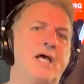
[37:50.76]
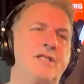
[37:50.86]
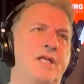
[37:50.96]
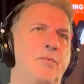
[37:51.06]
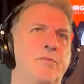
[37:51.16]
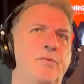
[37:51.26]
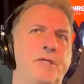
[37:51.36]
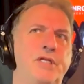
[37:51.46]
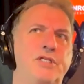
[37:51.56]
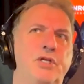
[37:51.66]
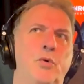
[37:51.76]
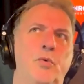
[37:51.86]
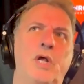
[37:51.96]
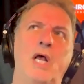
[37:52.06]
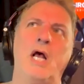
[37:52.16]
And then he went with
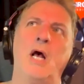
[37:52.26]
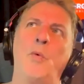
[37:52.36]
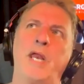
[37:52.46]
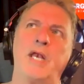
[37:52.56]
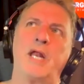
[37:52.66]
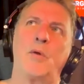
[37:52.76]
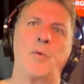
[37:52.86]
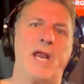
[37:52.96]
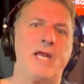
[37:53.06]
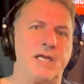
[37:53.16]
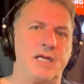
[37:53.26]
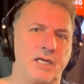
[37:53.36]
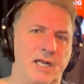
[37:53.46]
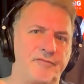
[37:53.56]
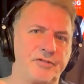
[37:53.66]
BTO when uh, Randy had
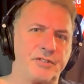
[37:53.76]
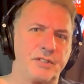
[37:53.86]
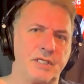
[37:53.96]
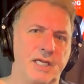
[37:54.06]
left.